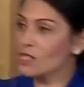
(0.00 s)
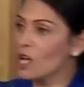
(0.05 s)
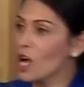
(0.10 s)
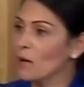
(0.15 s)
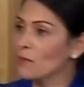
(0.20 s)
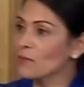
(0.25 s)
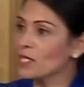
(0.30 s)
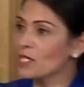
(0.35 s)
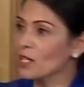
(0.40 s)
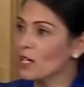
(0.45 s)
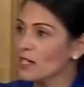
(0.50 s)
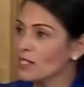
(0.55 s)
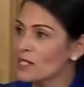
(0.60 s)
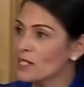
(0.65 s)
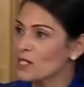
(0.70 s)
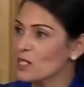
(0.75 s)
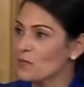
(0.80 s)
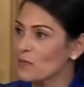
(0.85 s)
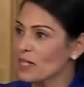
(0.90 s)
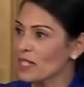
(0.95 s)
so I'm
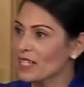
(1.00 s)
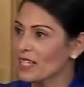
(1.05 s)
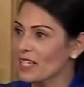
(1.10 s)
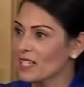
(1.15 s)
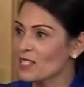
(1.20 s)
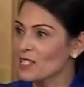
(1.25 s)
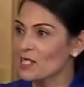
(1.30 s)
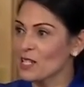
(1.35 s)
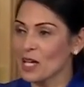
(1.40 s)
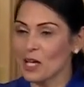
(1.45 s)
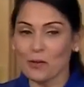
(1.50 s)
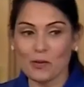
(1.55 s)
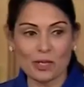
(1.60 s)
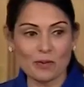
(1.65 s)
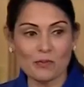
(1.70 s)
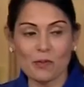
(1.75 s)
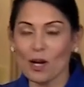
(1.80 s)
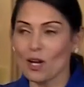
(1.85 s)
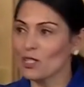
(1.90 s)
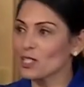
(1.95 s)
delighted to be here today
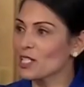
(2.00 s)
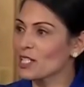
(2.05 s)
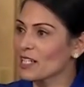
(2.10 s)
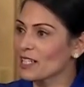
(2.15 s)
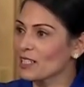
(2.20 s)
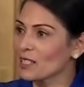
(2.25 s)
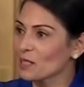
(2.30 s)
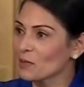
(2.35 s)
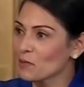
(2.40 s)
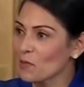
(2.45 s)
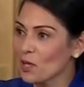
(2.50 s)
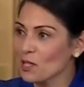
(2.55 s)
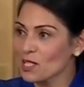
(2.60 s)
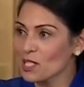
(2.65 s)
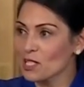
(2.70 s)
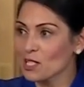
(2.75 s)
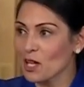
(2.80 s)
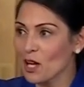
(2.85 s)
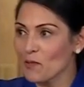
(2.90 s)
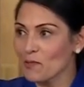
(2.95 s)
with Martin, and
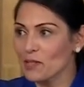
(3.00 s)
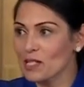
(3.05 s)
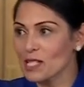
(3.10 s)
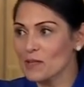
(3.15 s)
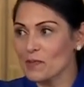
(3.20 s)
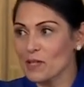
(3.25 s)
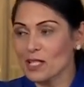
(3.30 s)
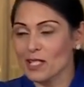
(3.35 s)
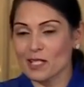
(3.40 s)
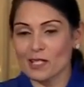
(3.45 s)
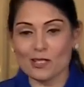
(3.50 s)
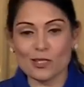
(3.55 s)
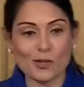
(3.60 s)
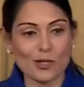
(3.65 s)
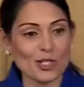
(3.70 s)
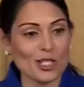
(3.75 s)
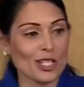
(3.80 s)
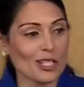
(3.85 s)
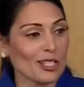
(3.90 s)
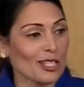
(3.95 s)
Martin and I have been speaking to
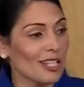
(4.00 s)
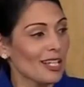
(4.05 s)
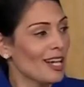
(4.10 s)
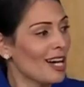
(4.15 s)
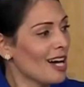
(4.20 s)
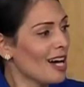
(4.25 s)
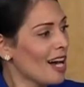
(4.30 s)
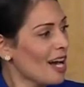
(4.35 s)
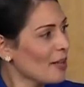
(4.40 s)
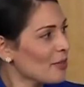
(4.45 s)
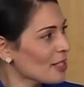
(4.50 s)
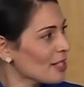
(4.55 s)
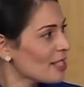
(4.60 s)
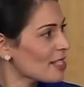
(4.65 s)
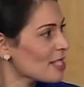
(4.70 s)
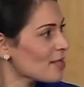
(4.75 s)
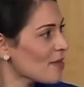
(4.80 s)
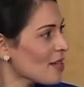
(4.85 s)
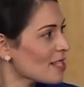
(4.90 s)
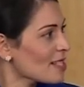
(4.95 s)
each other, I think
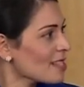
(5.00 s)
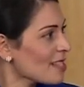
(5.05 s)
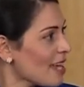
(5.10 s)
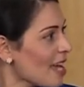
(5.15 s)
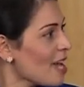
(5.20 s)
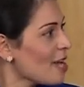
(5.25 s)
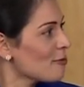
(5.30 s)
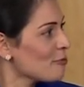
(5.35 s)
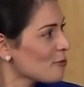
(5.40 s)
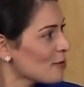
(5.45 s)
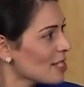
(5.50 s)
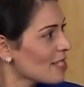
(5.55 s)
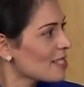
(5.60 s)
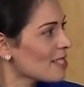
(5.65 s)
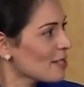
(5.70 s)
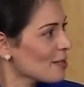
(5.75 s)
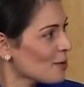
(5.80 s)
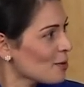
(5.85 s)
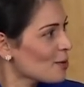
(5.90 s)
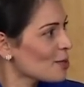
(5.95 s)
it's fair to say, every
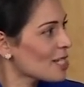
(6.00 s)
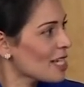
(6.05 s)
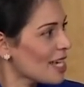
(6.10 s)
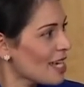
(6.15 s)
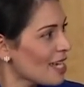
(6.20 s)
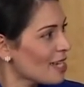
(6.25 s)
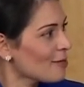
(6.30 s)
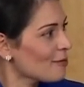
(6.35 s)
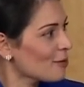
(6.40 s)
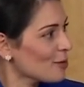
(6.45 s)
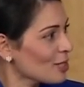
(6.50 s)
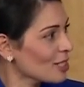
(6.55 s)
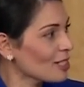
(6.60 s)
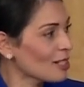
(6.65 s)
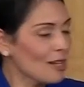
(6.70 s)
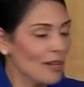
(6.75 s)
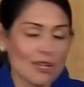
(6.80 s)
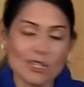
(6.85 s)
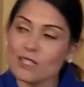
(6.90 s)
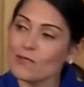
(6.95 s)
single day for the
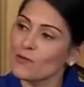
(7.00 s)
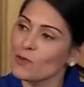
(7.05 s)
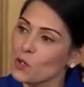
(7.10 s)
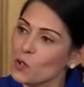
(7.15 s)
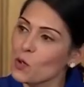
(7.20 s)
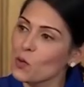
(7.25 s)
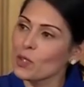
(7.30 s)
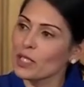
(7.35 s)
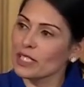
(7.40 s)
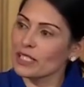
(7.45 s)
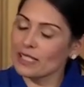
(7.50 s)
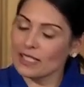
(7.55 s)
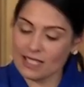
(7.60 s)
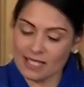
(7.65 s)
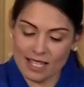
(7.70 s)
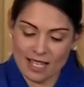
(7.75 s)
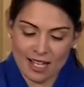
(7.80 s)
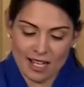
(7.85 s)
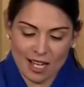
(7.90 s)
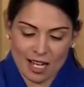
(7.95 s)
last 4 weeks.
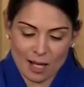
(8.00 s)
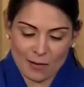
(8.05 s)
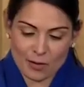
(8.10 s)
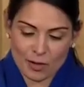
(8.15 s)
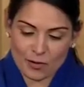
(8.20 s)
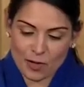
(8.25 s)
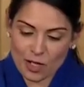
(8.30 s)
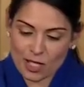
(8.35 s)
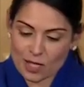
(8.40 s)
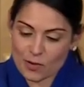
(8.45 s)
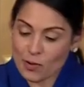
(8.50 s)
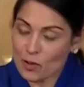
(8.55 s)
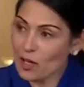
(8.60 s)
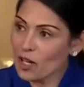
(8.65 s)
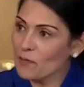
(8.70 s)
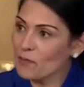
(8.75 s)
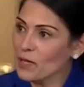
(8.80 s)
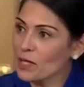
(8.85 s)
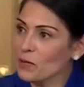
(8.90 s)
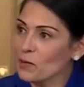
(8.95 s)
You've asked where
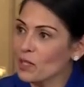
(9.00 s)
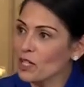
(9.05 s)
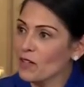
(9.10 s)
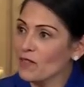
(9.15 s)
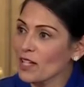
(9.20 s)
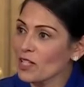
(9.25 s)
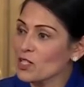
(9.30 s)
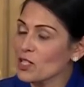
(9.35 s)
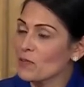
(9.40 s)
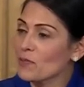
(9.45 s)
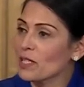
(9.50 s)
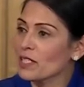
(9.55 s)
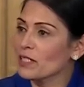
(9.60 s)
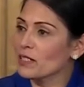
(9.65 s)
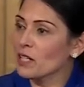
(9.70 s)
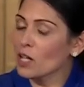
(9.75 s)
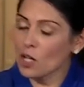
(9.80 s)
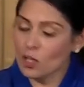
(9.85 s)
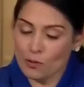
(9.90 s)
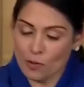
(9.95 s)
I've been. Well, I've actually been in
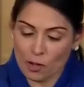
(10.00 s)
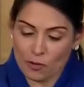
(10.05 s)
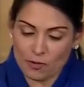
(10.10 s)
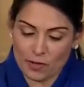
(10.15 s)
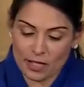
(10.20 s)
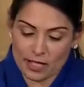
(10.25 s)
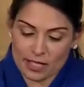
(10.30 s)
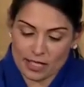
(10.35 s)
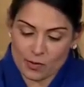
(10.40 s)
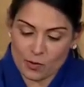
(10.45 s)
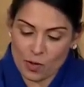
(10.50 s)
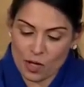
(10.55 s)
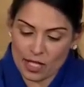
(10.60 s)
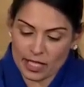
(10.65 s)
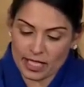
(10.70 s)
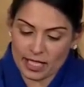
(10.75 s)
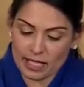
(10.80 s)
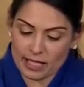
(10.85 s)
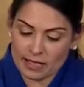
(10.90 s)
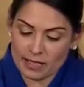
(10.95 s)
the Home Office
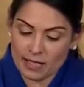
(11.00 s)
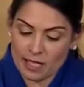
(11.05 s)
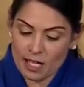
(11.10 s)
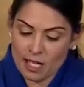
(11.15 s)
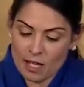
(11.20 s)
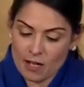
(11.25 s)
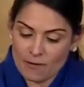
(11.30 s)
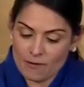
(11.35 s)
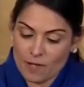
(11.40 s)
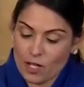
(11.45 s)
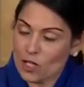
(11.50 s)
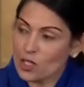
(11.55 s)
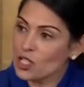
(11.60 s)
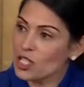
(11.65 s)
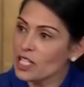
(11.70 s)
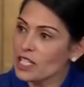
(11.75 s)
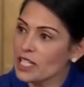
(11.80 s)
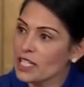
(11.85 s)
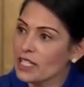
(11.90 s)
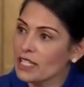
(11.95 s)
working
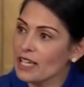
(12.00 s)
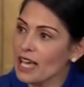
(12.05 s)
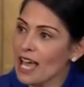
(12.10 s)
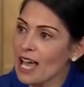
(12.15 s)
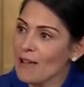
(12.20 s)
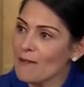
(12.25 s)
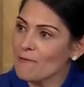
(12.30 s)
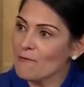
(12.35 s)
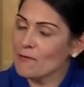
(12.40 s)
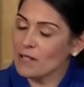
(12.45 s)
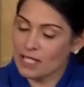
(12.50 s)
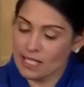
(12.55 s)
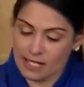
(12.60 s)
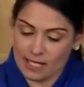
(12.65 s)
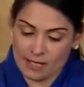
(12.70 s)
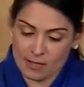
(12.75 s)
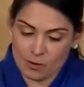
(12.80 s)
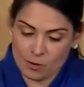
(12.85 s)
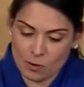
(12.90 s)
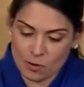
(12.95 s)
virtually every
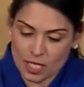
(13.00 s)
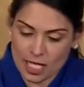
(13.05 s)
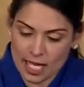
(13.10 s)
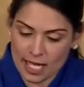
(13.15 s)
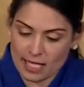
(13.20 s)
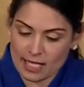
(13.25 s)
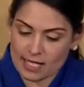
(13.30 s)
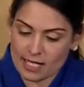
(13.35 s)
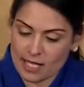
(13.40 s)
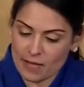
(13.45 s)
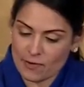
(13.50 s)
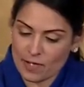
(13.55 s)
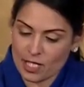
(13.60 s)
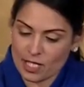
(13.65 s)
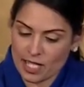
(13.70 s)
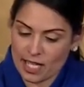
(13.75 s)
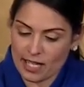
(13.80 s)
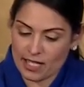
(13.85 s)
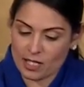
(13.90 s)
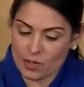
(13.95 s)
single day, 7
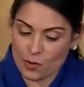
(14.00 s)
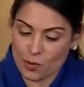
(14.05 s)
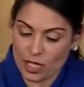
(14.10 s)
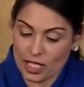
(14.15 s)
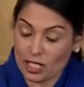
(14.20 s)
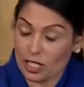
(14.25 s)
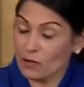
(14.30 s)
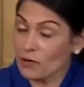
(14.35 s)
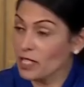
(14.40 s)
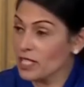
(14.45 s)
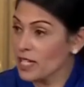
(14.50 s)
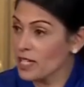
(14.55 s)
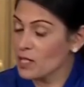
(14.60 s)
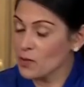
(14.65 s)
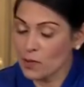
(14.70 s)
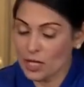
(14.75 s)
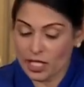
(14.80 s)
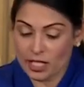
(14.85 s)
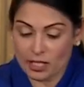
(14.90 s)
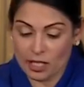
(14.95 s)
days a week, 3 days
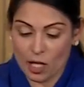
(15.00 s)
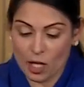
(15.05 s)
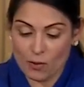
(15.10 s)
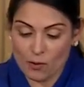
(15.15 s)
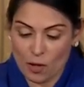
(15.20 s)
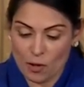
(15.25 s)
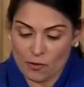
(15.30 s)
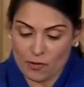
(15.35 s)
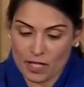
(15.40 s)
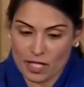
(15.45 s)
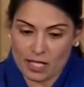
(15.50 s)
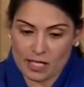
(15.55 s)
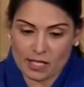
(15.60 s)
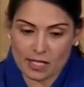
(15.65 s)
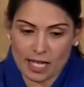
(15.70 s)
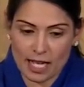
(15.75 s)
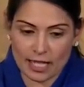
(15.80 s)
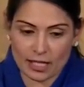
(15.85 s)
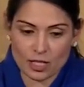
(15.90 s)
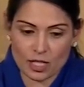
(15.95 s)
a week in the Home Office,
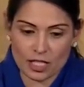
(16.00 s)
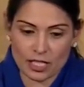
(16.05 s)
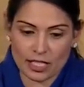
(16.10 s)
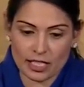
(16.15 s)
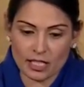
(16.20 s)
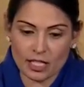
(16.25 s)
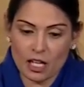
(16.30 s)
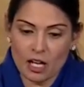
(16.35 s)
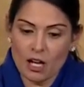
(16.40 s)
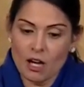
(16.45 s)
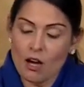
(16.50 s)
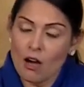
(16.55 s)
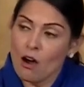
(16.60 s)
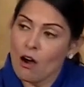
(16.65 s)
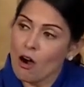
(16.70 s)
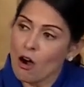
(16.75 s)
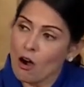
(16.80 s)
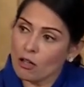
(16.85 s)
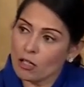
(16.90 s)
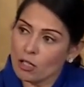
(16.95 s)
actually,
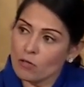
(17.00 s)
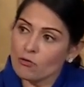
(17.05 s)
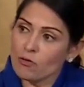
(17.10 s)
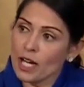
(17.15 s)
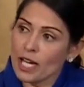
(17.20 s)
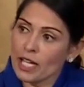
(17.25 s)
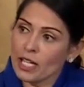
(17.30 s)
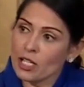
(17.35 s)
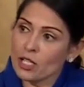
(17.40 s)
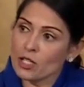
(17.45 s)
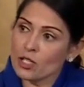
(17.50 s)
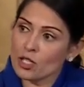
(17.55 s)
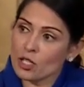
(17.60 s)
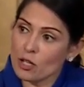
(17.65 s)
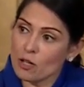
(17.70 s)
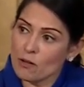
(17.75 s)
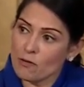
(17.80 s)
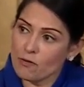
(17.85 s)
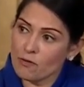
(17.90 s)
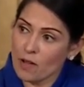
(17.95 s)
on a range
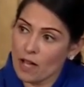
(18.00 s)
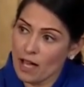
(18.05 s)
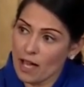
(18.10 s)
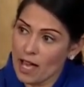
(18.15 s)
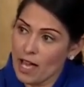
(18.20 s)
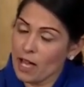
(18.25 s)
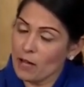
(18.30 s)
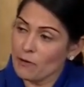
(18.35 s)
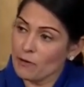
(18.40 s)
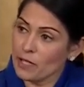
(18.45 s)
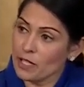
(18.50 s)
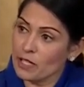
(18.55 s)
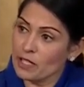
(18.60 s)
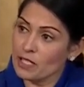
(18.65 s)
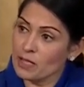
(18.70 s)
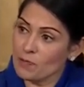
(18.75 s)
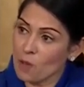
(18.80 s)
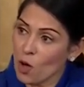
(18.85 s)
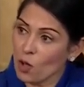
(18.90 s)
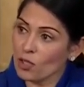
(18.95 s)
of
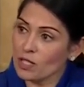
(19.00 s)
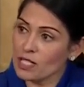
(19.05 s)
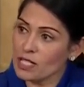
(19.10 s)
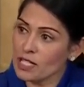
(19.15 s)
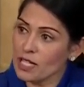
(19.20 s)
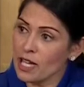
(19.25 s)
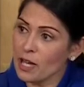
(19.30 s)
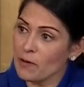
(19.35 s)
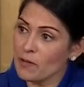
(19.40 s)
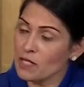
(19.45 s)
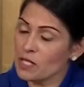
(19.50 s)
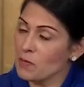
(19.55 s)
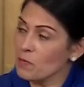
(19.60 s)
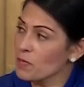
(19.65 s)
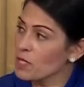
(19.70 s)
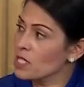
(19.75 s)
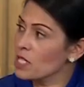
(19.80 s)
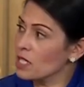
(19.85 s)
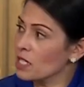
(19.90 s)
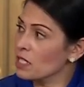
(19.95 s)
areas, policy areas in
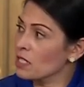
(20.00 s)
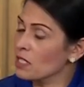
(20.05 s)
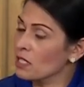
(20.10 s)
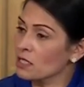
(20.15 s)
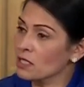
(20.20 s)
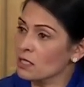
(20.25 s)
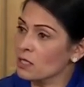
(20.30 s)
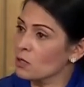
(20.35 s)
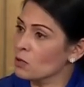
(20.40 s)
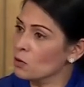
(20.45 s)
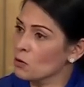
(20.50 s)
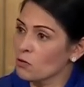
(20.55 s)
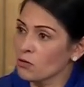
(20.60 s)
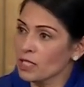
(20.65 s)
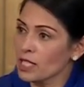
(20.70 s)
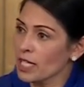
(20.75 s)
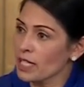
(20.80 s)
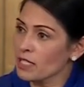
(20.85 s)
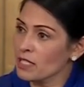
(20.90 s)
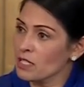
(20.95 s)
particular, that are all
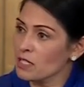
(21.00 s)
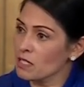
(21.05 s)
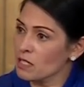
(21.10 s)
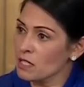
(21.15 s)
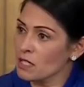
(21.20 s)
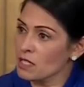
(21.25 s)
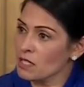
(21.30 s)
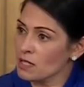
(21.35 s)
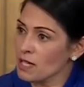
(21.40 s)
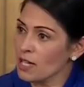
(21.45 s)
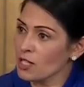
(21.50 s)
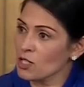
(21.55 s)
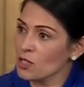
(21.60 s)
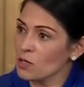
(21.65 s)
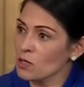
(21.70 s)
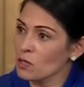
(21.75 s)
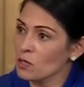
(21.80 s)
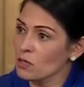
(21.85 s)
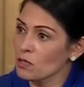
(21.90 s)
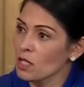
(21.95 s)
related to this
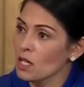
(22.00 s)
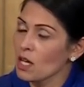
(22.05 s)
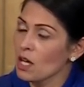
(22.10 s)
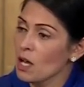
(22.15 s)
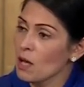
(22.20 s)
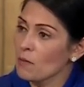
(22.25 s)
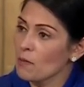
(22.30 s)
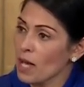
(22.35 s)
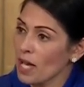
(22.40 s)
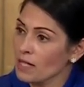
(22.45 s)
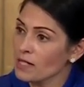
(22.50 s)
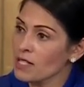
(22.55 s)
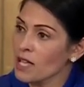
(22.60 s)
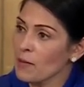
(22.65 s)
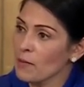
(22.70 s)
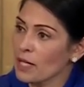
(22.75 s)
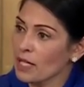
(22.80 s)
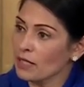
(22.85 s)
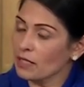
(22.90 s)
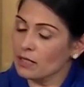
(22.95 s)
national
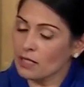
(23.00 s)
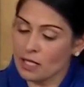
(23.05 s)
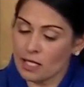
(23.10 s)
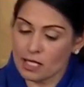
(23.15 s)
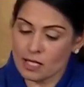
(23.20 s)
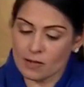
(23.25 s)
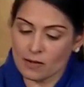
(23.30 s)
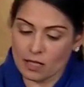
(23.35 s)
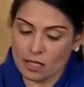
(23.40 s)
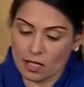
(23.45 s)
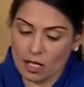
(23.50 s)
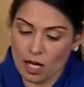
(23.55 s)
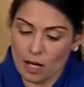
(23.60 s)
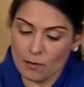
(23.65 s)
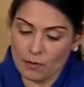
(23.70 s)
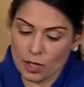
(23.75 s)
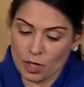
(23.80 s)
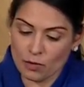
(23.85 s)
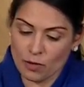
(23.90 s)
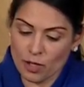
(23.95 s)
pandemic, this
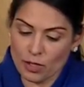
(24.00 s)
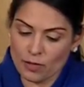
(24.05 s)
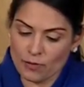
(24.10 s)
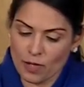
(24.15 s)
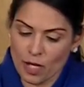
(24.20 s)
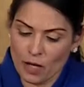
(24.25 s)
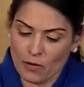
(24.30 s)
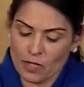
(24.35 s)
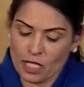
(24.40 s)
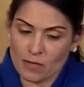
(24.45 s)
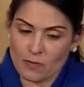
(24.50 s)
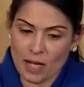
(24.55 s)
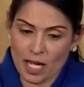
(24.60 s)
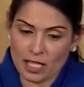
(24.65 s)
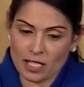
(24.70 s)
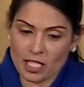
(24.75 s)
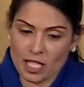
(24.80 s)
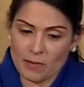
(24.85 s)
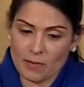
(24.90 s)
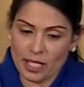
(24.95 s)
coronavirus
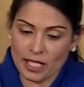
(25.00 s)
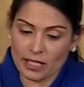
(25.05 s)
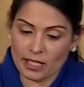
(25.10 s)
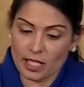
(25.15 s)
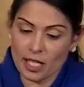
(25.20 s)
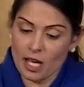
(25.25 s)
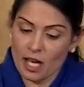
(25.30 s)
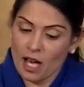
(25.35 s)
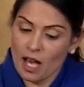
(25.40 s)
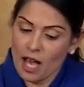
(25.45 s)
pandemic.